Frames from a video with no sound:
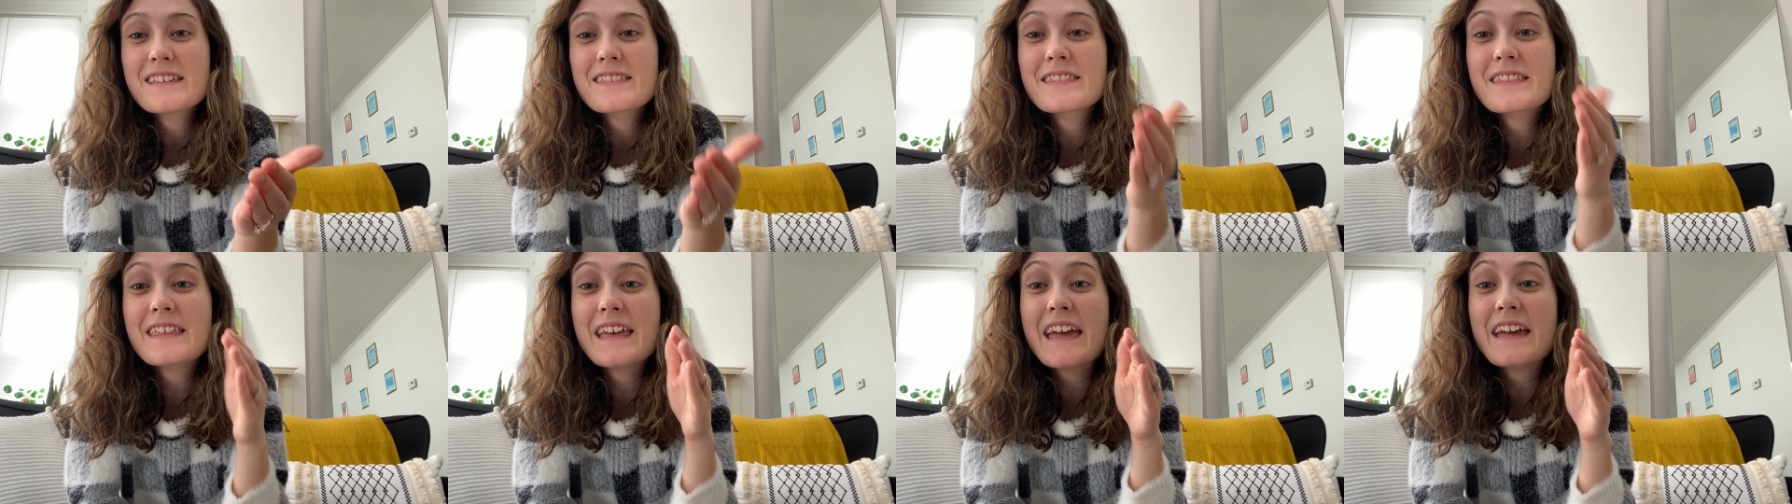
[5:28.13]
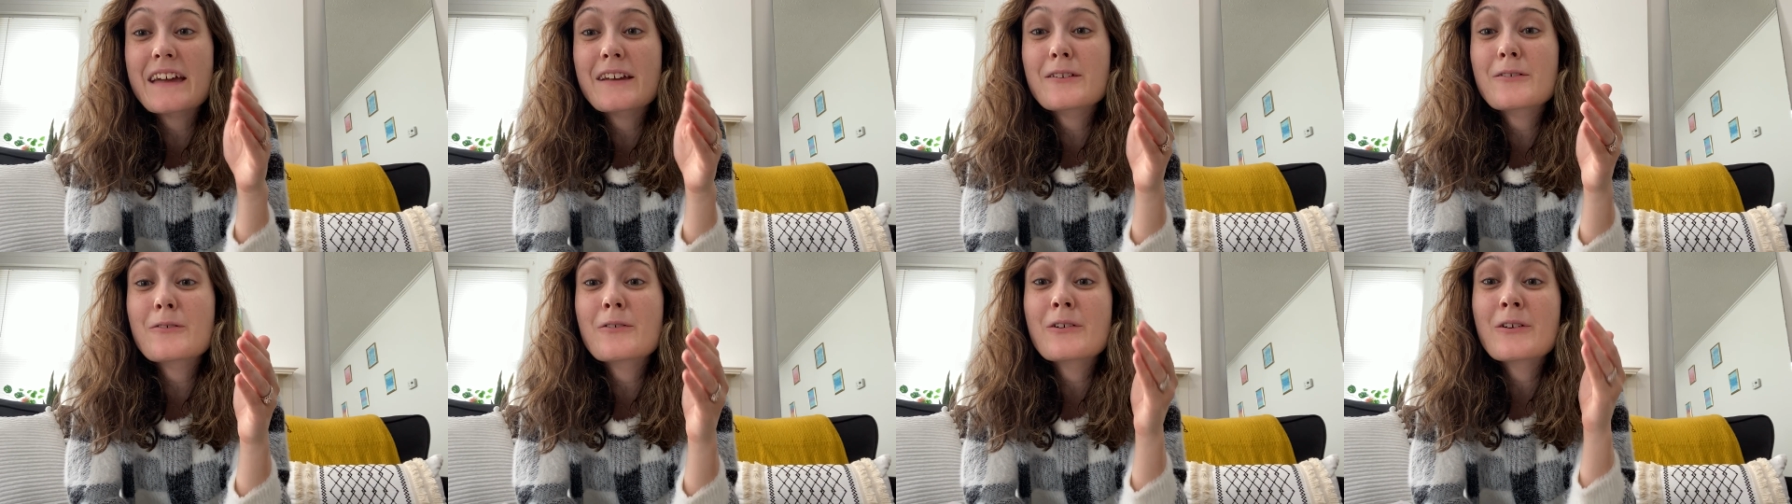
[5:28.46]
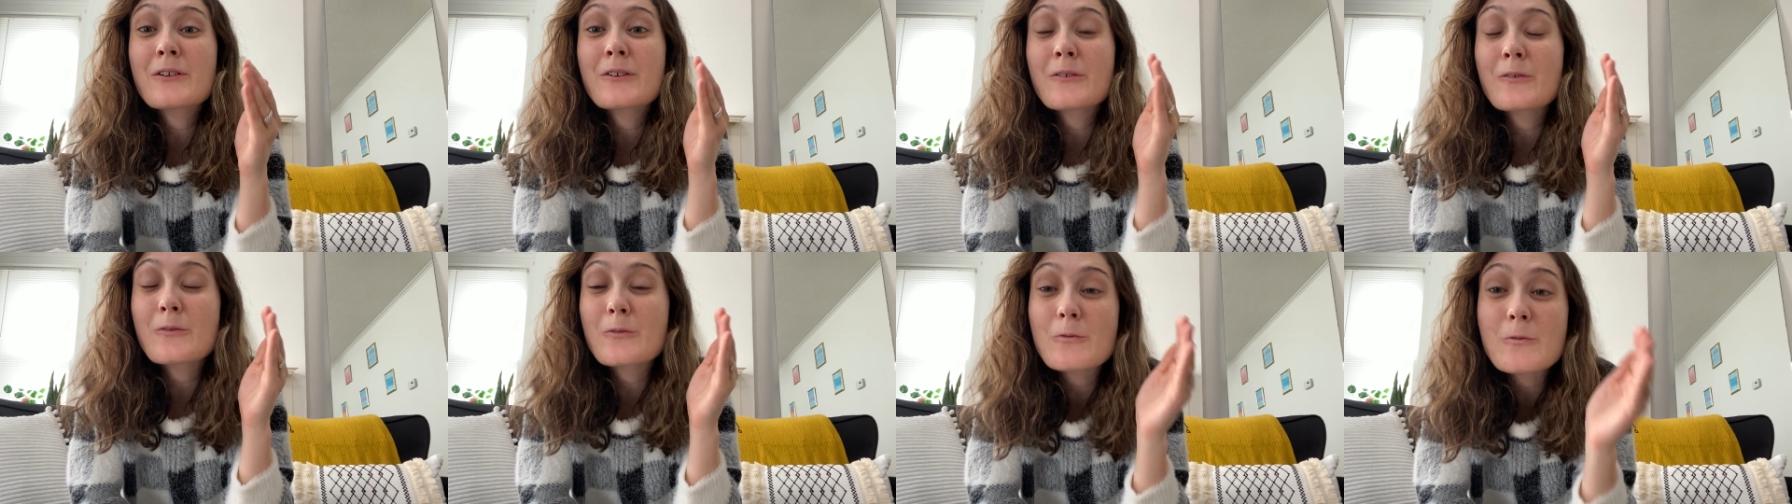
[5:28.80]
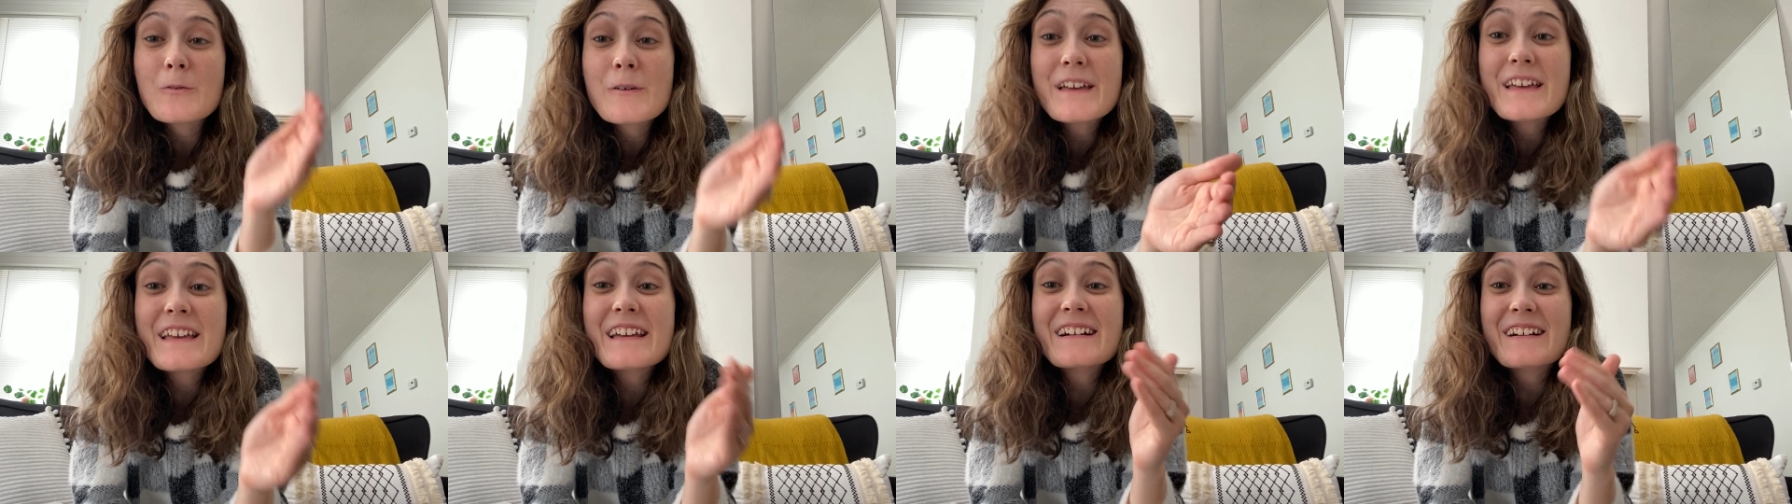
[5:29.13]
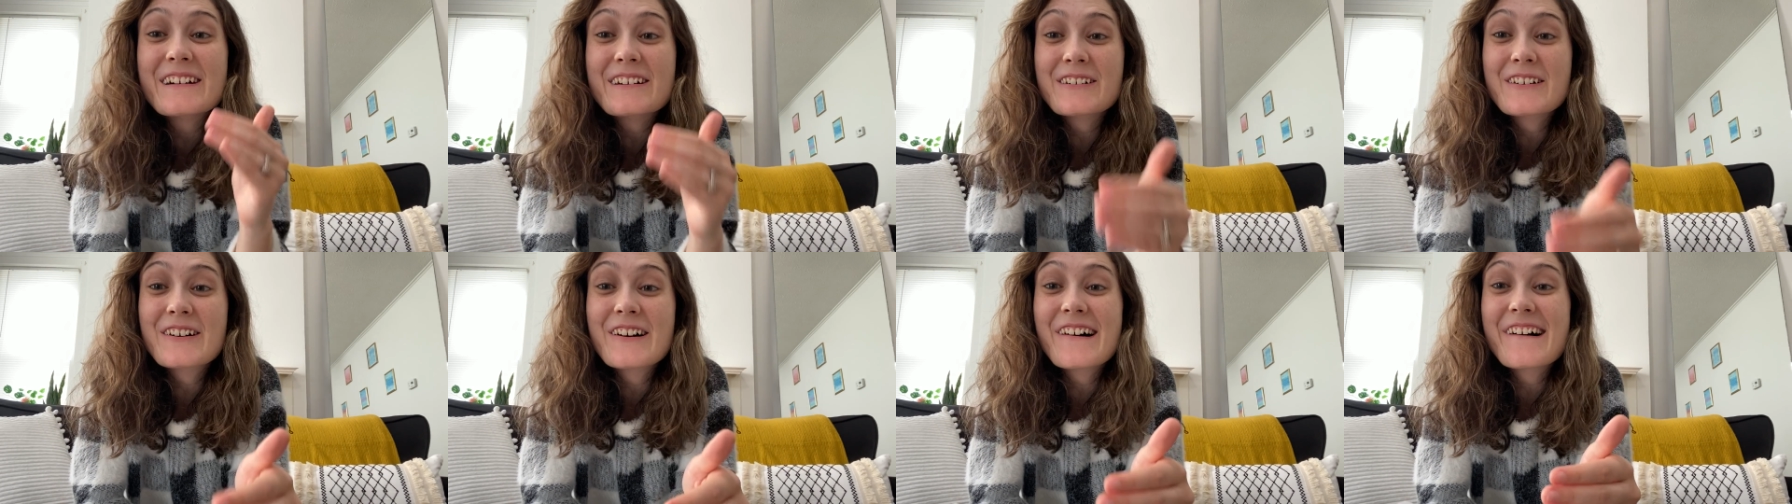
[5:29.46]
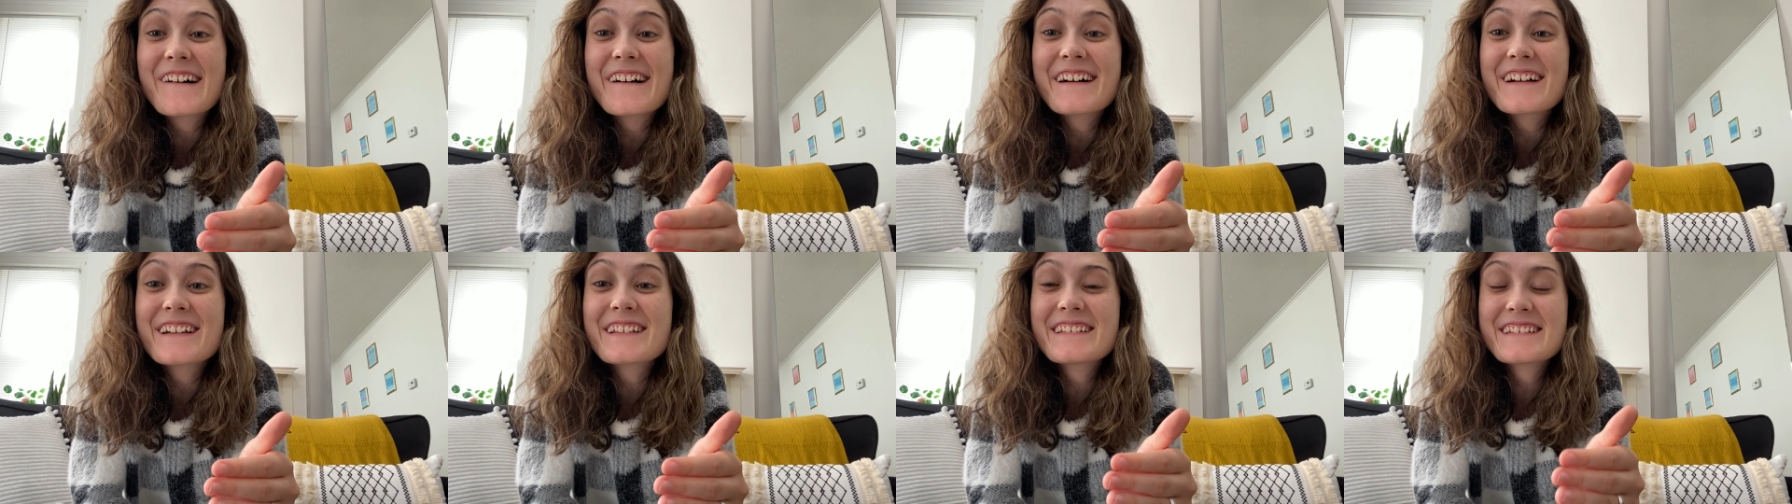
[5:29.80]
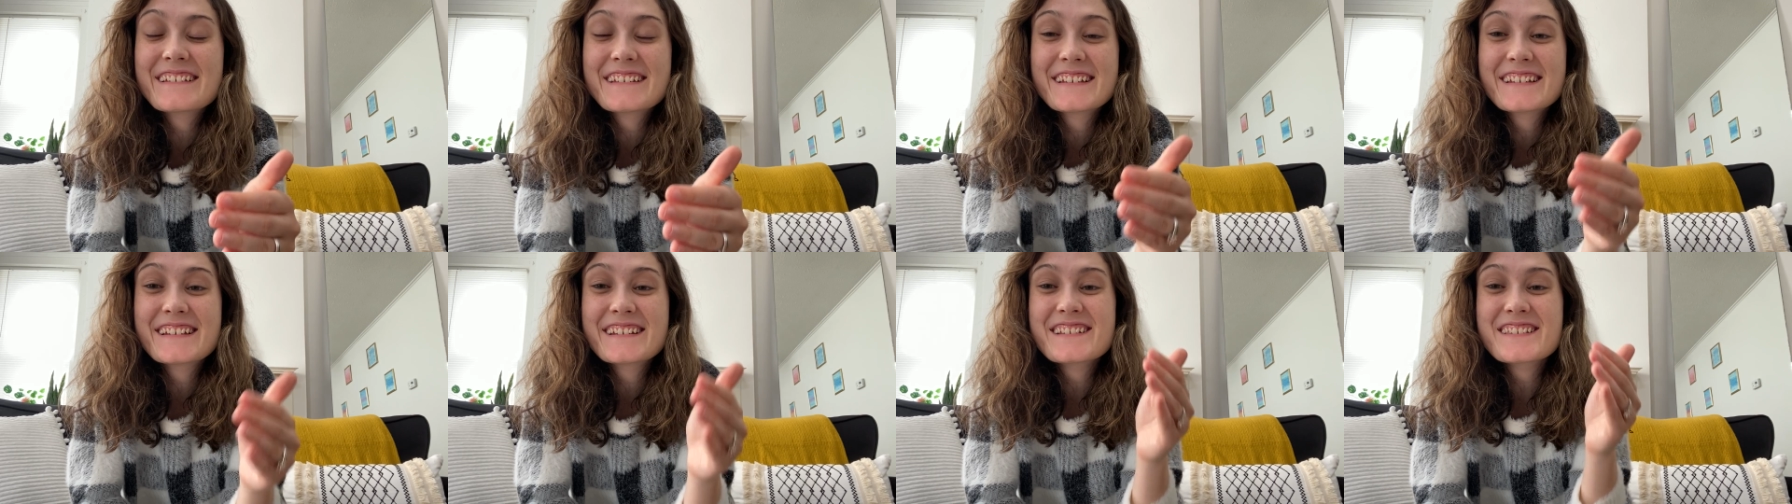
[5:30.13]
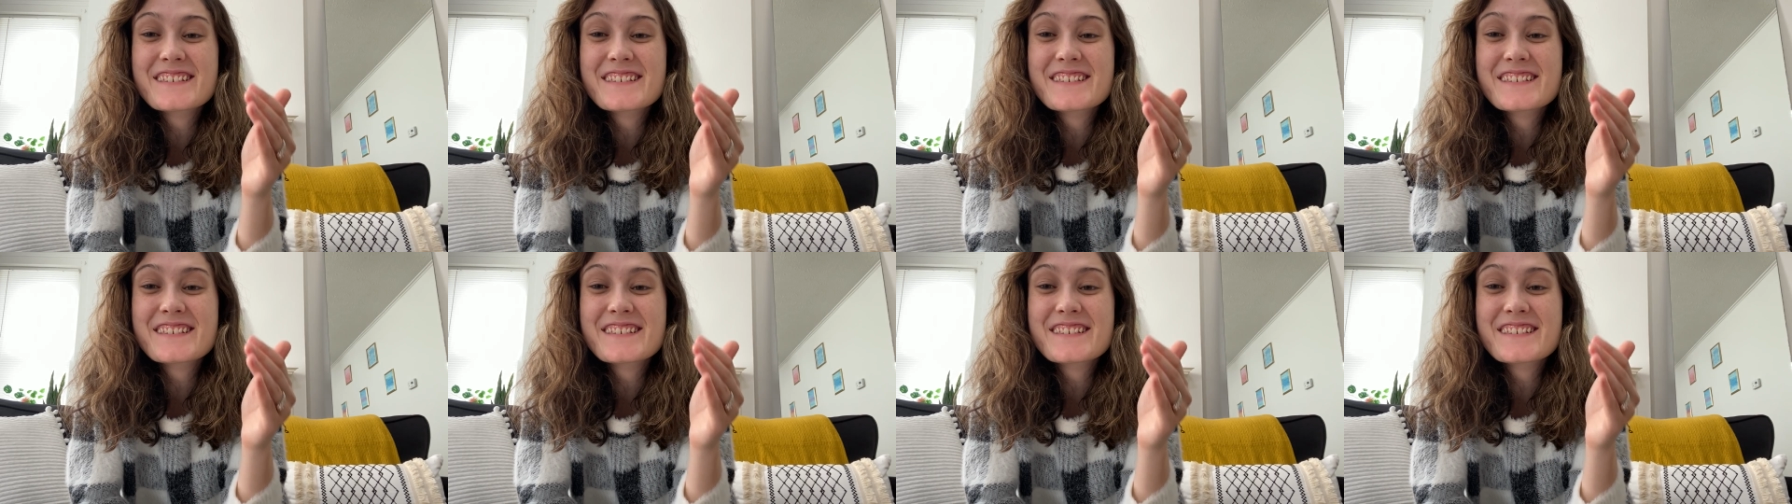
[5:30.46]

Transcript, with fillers: that we are called